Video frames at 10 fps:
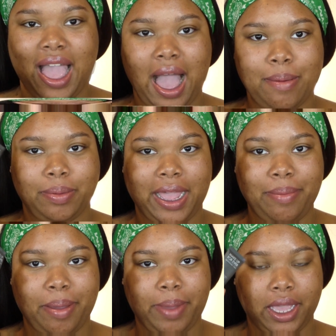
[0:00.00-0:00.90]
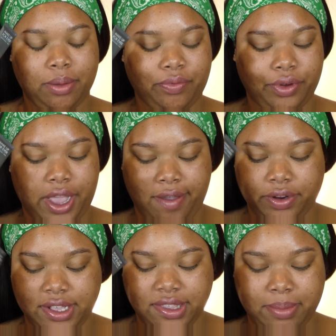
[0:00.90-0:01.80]
I'm applying my Makeup
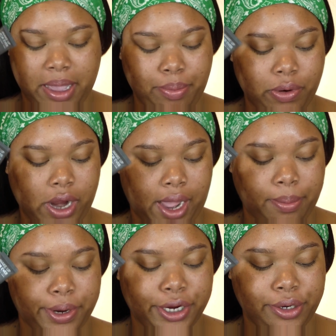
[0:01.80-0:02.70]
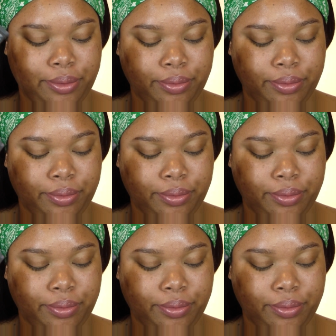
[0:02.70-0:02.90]
Forever as my primer.